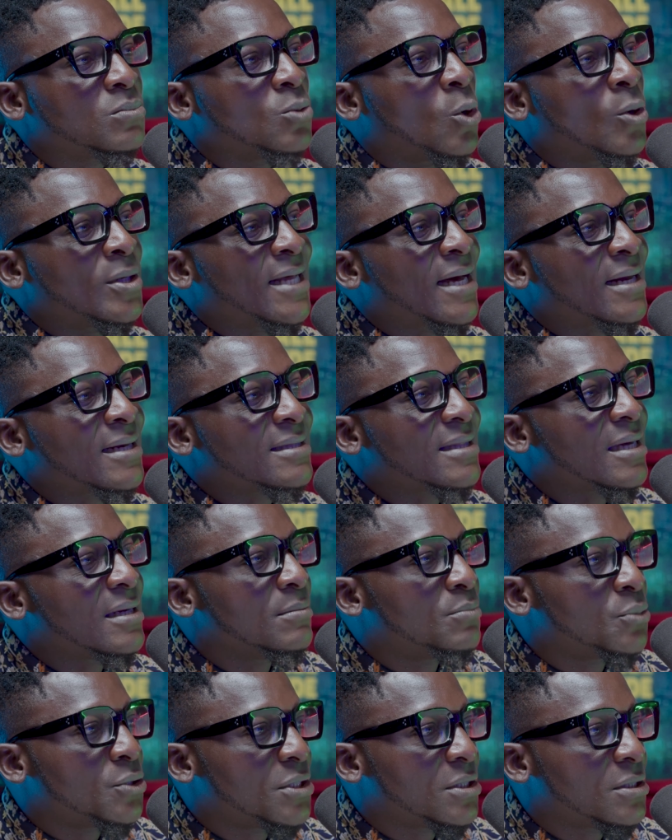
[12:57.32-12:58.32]
underrate
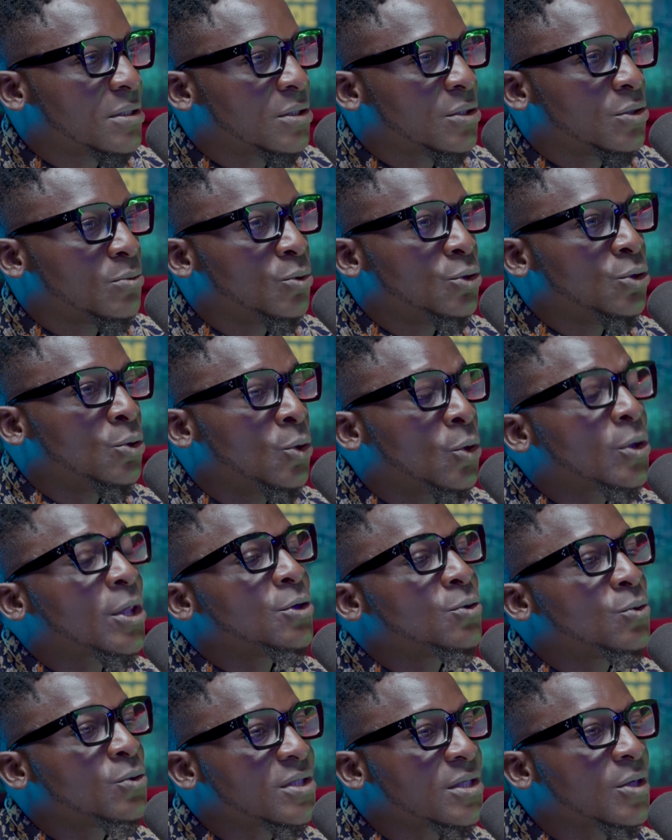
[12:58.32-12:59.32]
anybody.
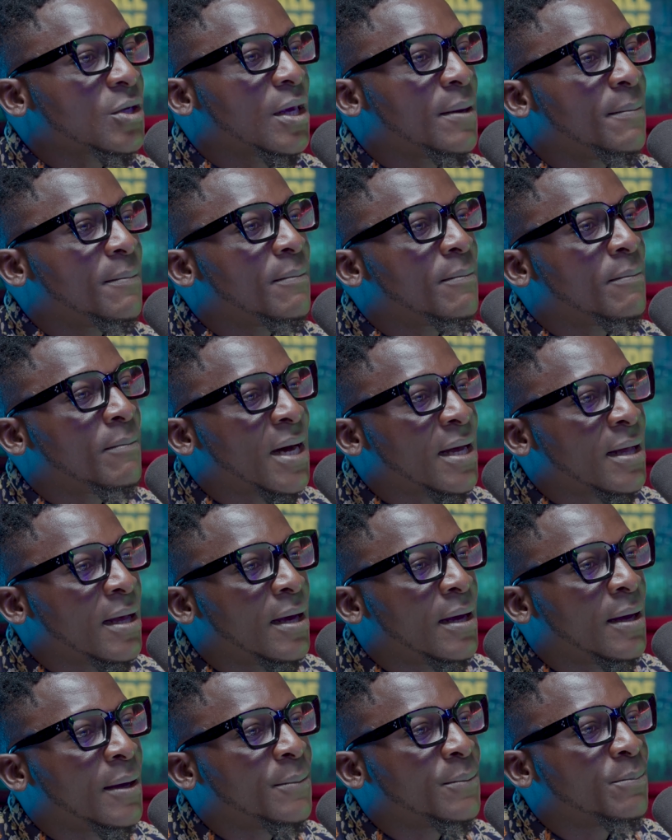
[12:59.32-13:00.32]
Okay, you go say okay,
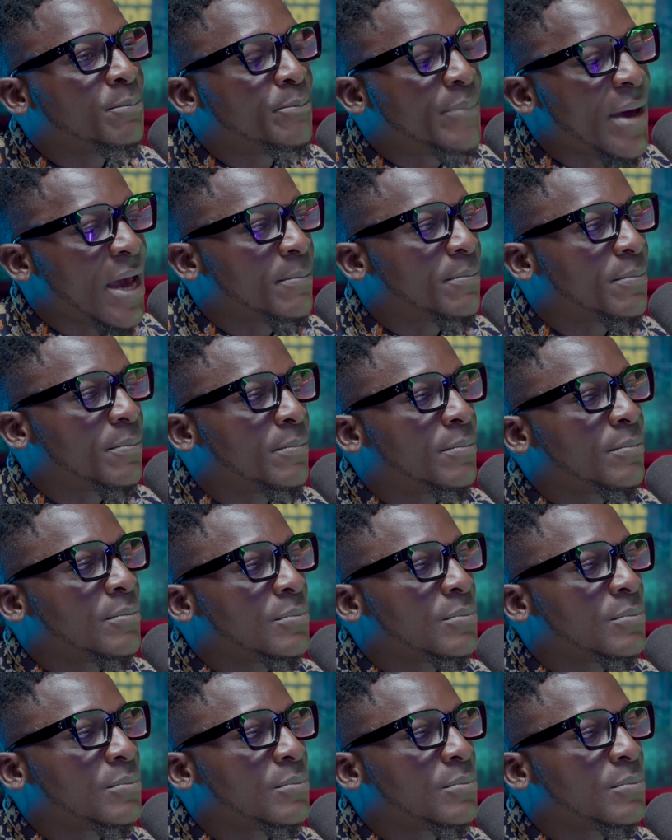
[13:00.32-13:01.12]
Pep